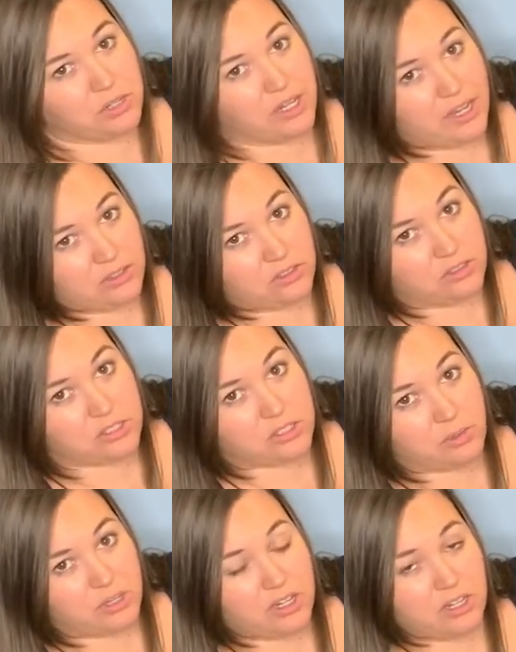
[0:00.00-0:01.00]
angle. So
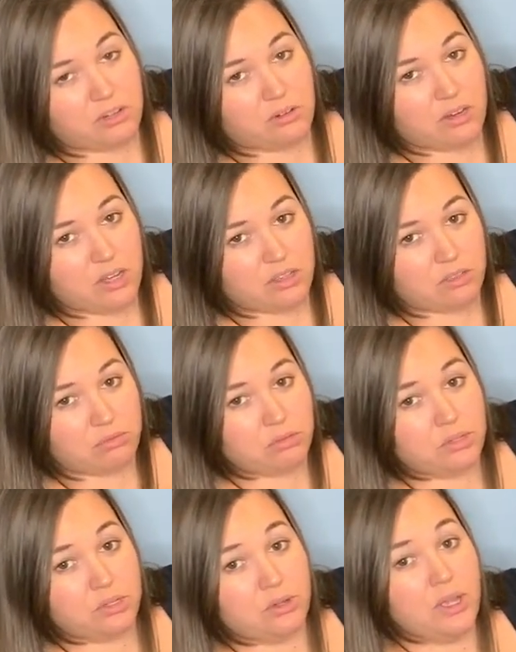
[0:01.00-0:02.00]
we're hitting right
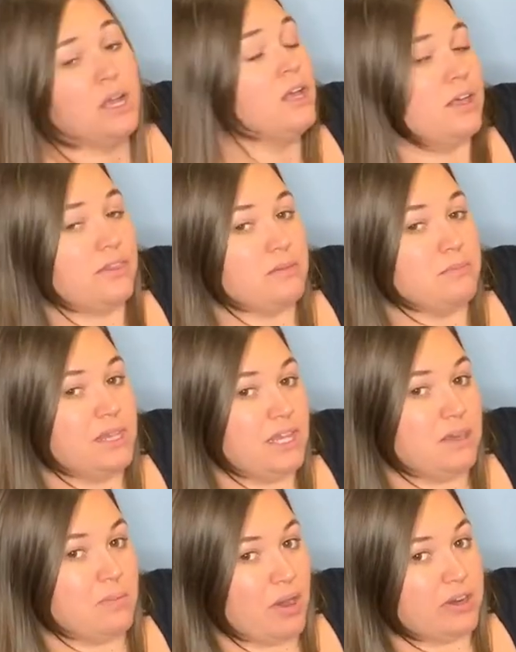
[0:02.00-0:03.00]
through the
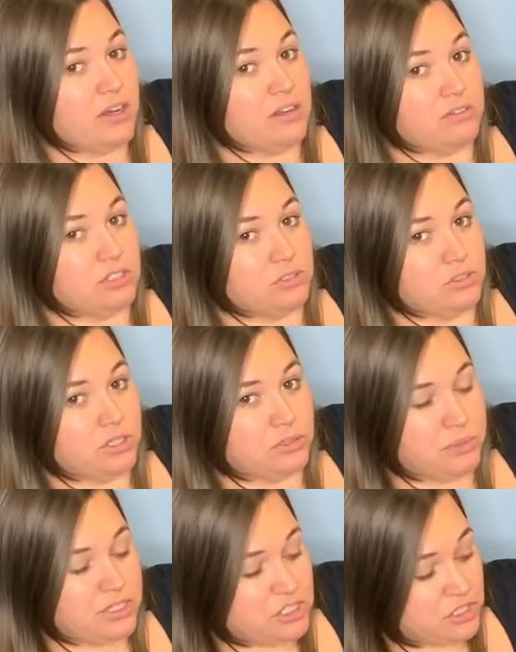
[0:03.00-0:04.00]
meaty part of the gluteal
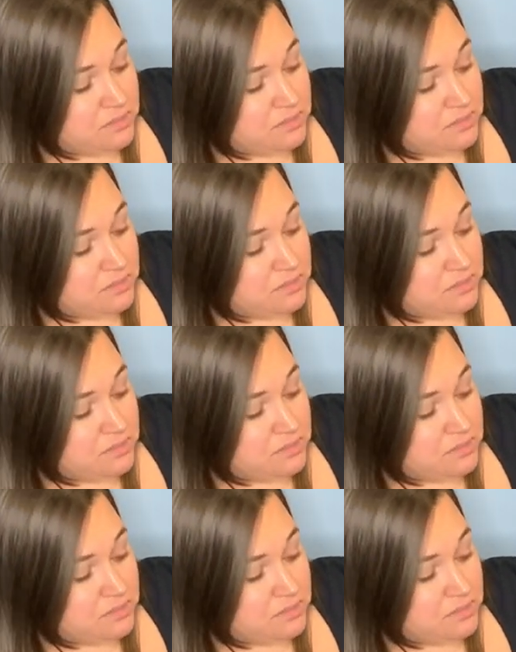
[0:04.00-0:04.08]
region.